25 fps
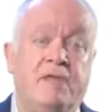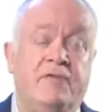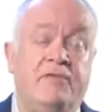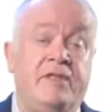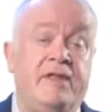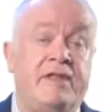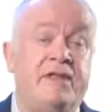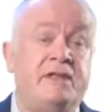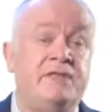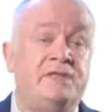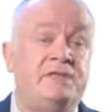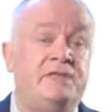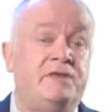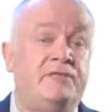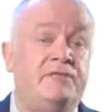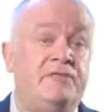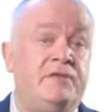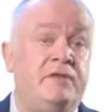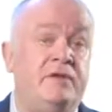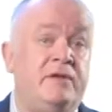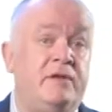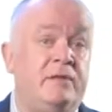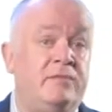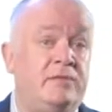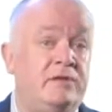They can
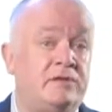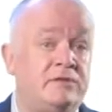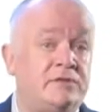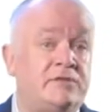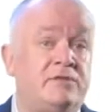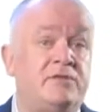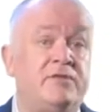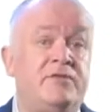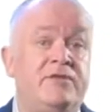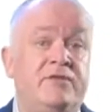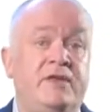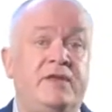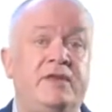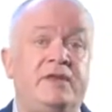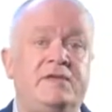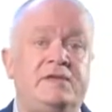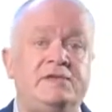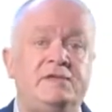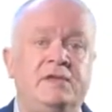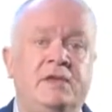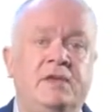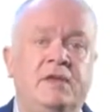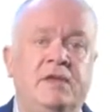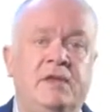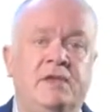differ, amongst other
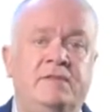things,